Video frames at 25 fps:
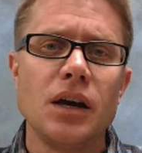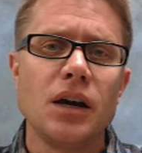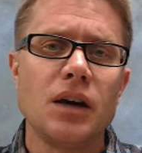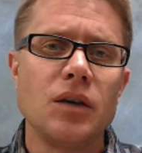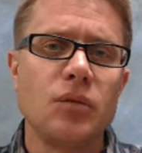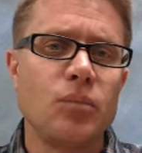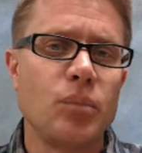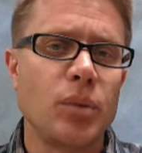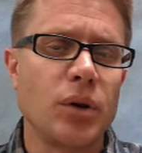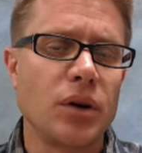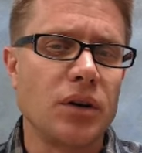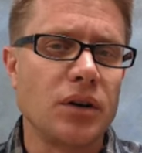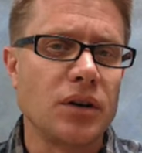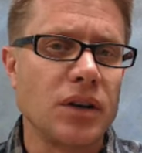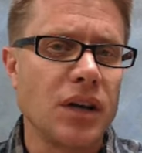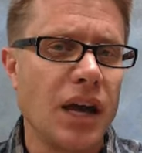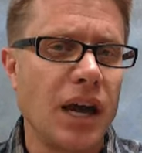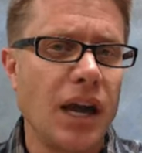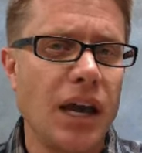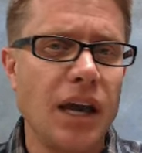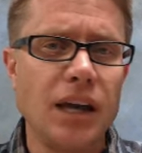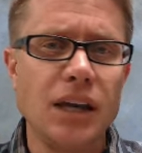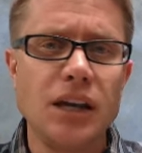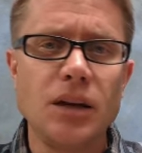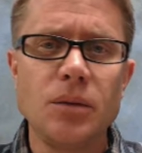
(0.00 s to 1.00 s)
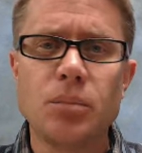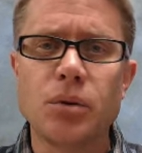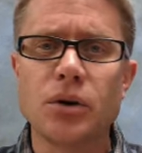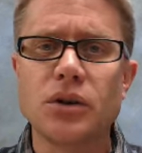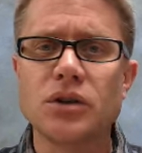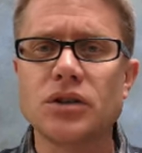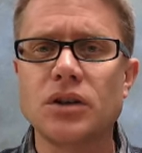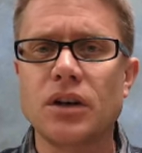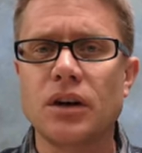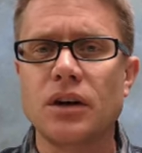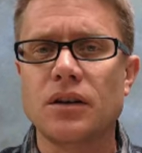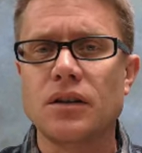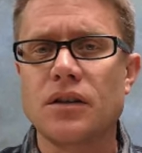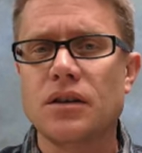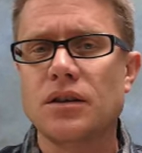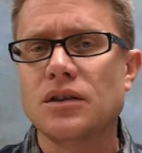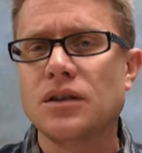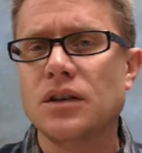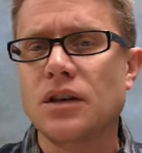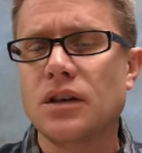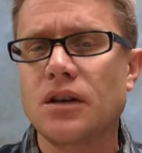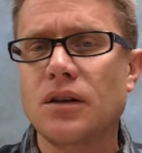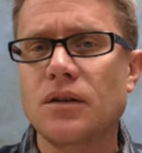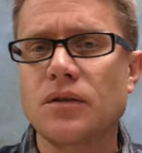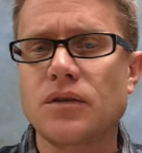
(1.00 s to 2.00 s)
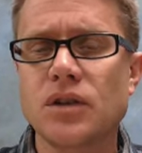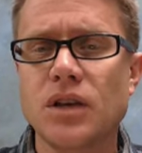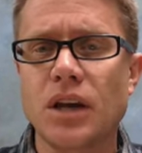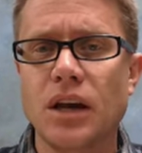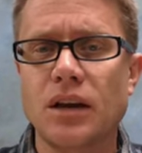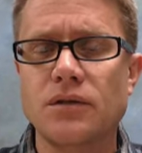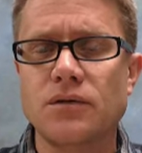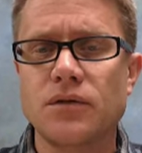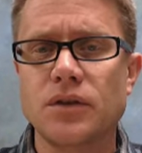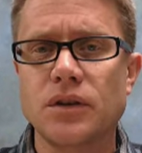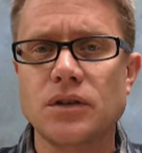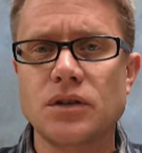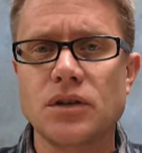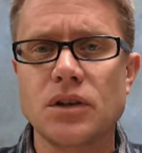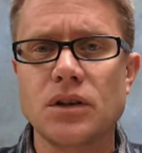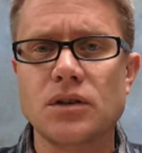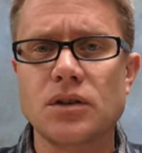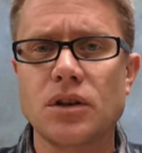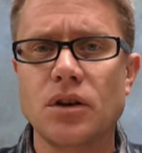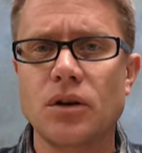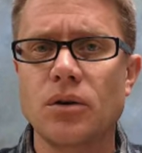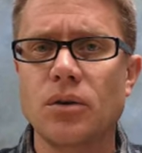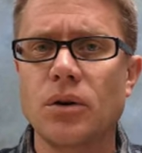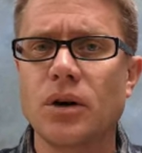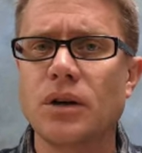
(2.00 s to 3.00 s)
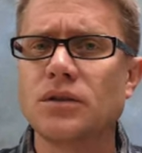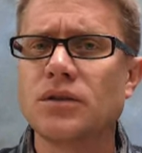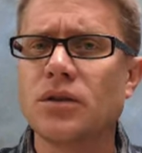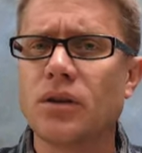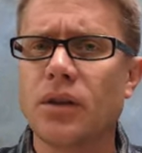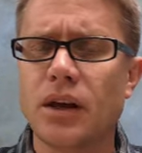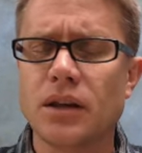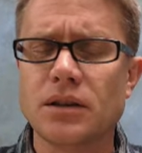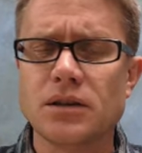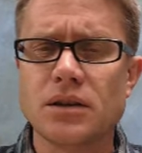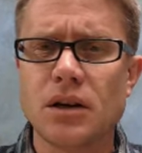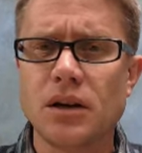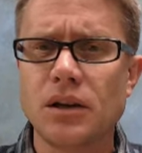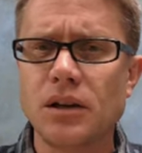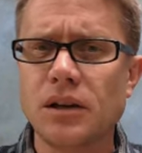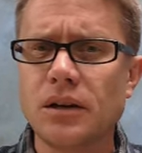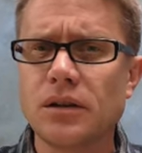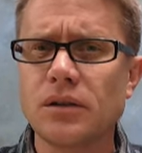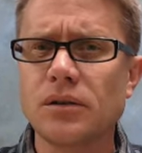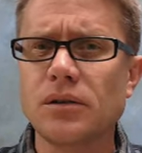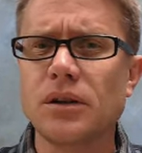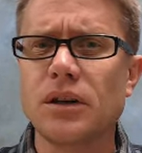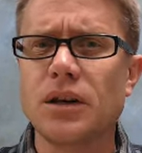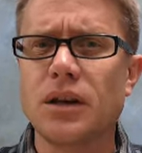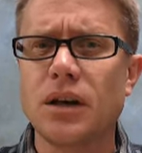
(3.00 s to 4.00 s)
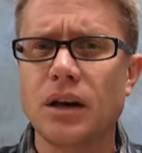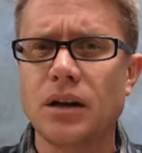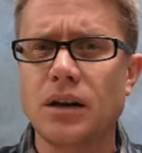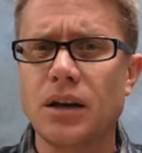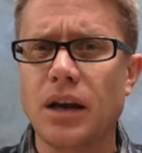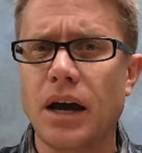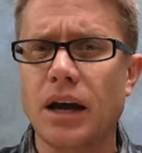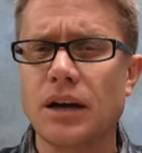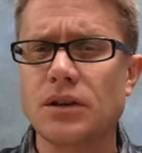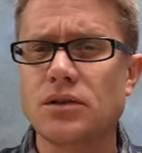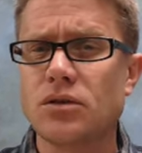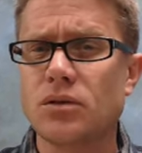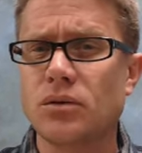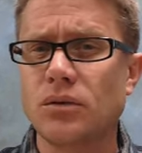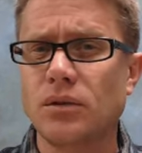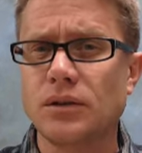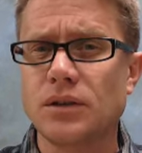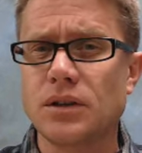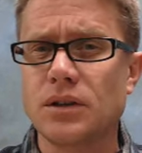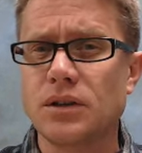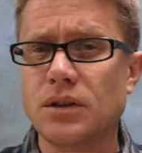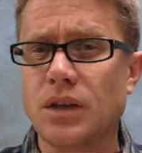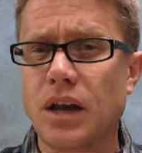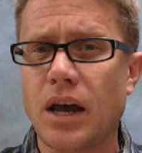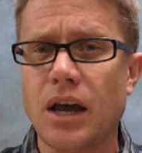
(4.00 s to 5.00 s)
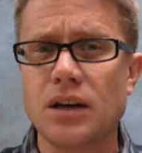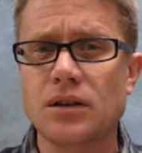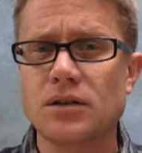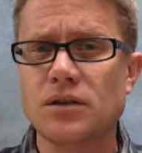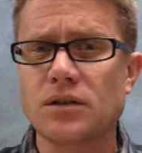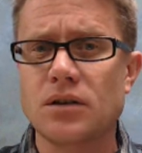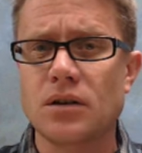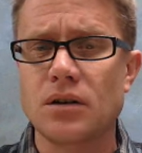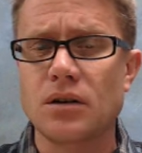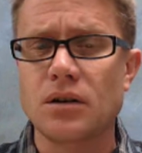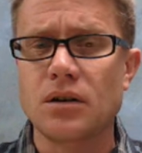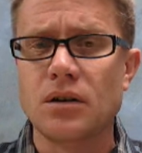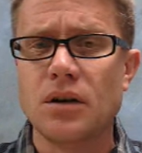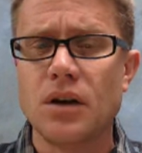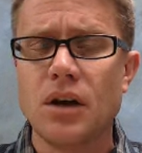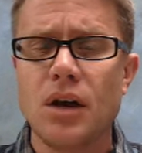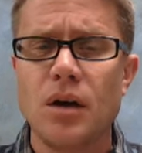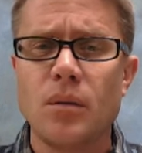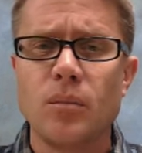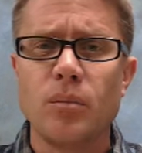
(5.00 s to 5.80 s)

It burned 80% of the city of San Francisco, and so that's clearly a natural disaster.